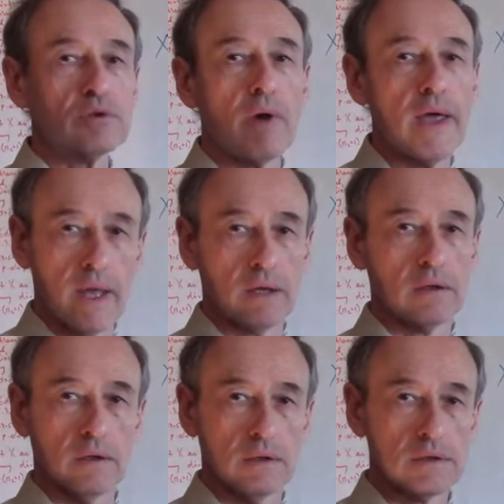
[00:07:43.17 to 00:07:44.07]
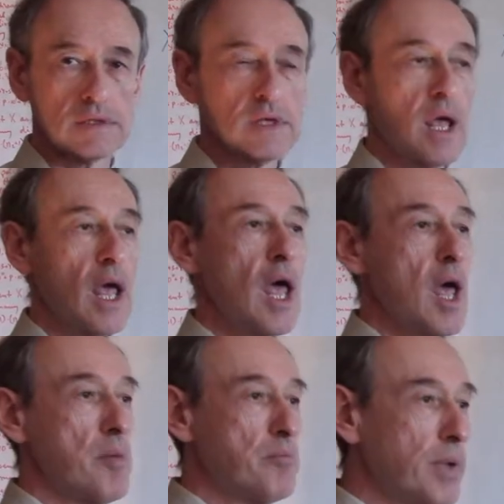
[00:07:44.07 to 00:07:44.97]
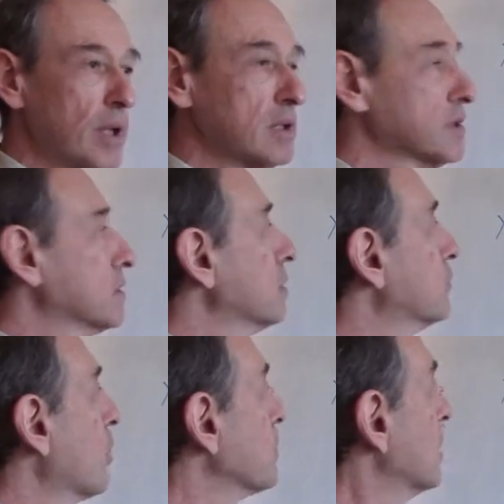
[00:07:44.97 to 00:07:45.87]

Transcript: triangles built from